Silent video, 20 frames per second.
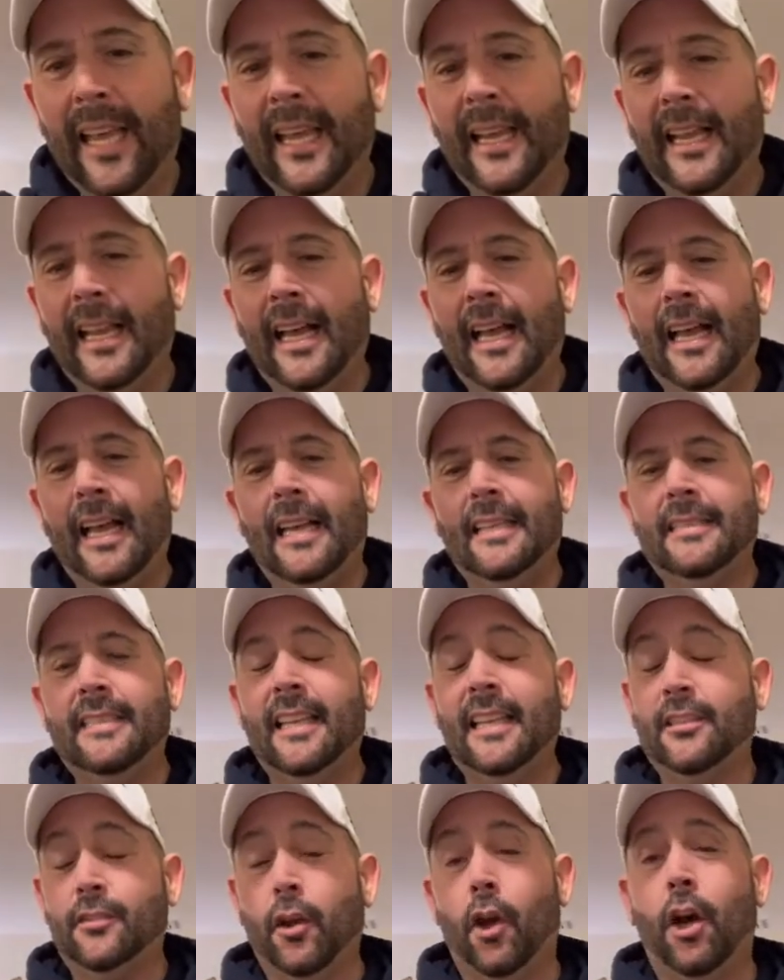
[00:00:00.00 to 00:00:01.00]
And guys,
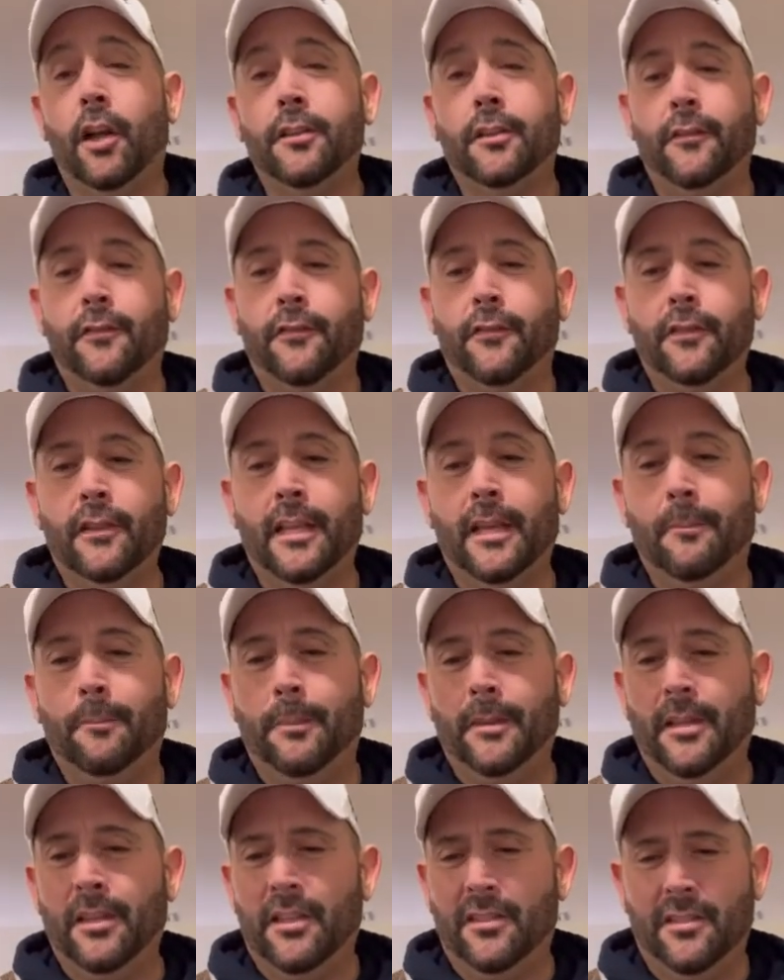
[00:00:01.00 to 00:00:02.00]
it's hard to
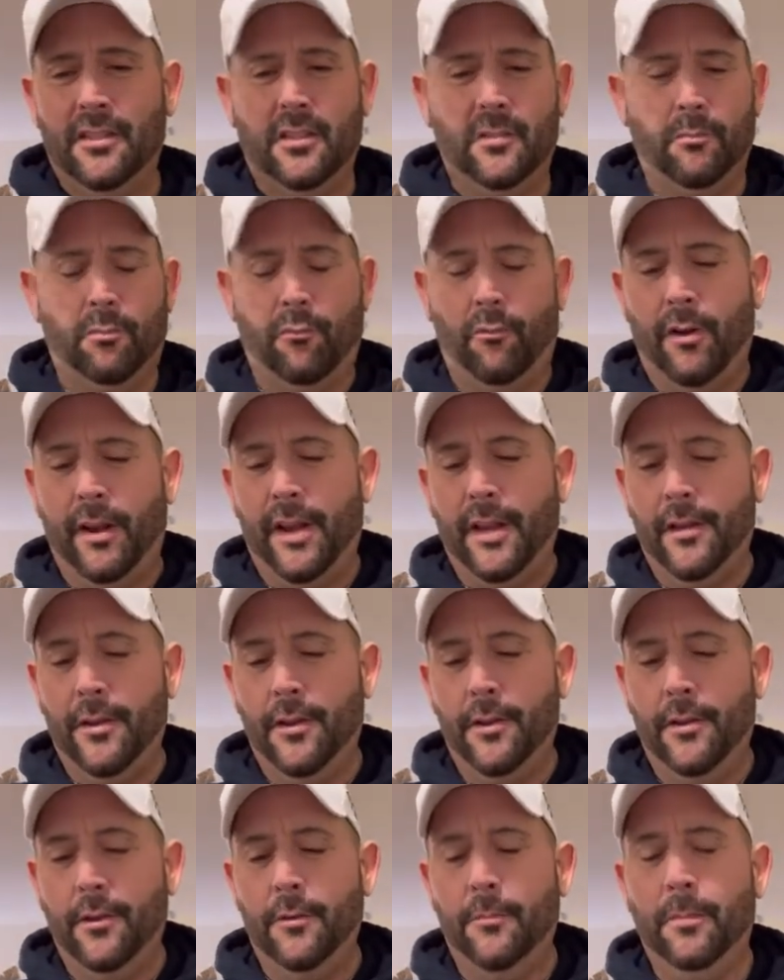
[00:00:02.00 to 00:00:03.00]
flip because it's brand
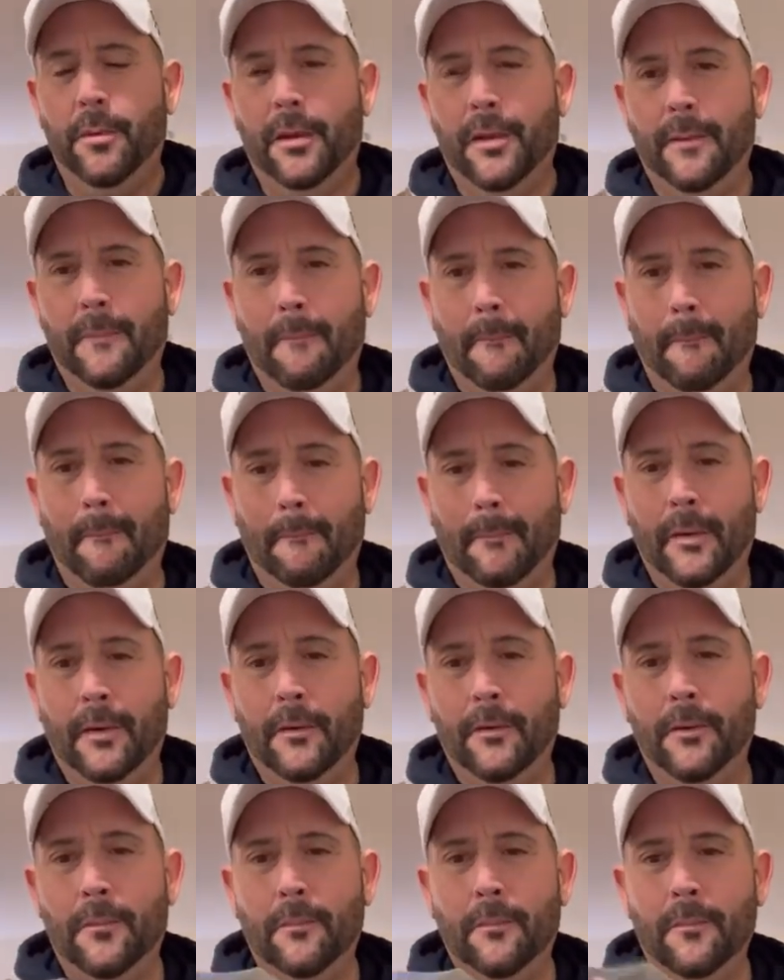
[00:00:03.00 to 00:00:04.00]
new, but
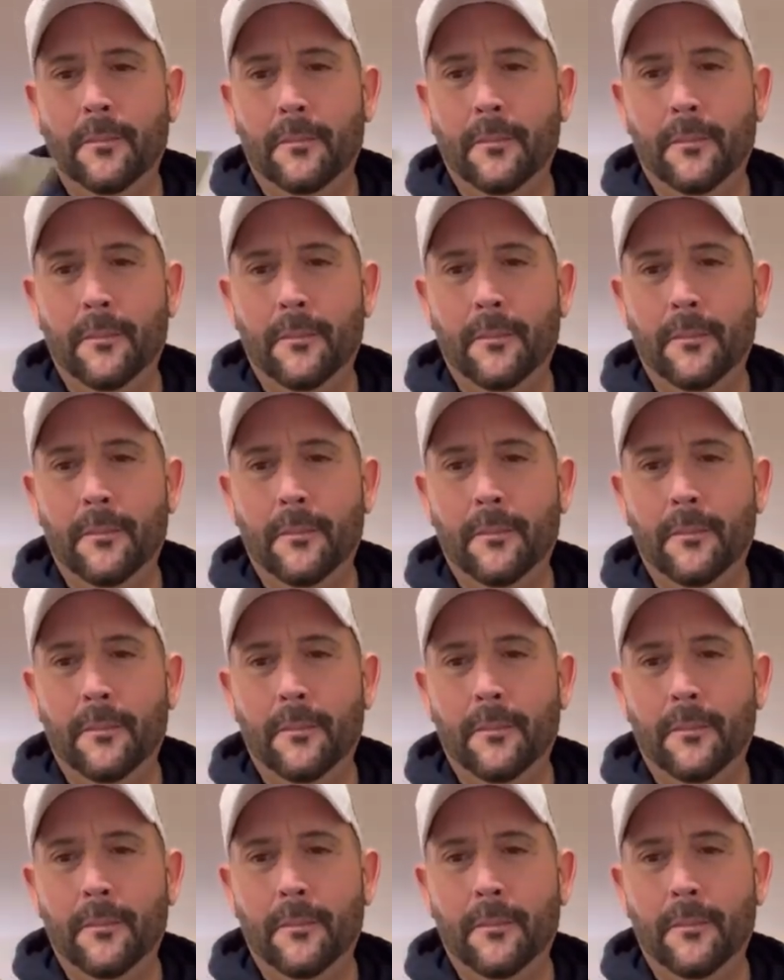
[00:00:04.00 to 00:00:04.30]
boom.